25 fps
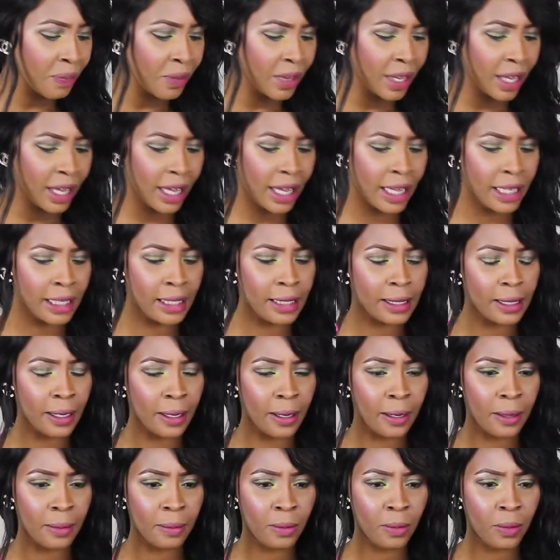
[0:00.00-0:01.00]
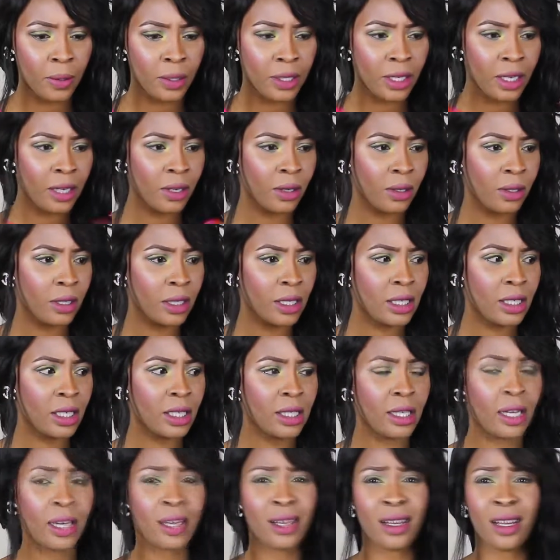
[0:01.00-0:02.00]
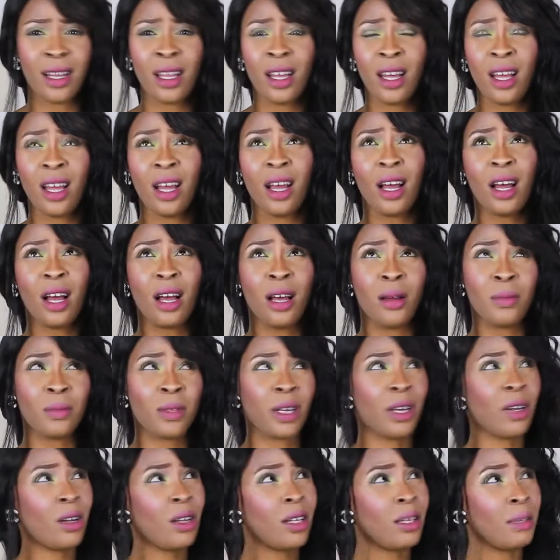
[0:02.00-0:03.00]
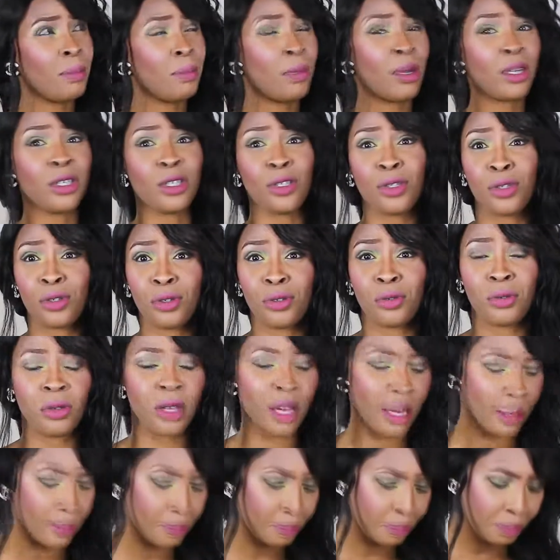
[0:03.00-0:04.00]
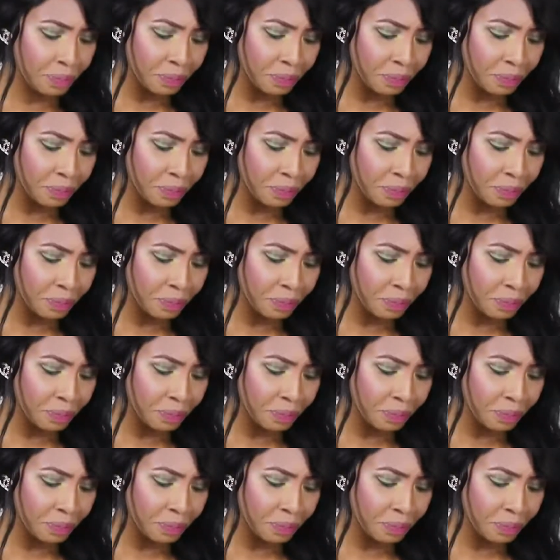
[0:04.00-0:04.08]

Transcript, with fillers: it's um what they call this thing like um they call it bodysuit yeah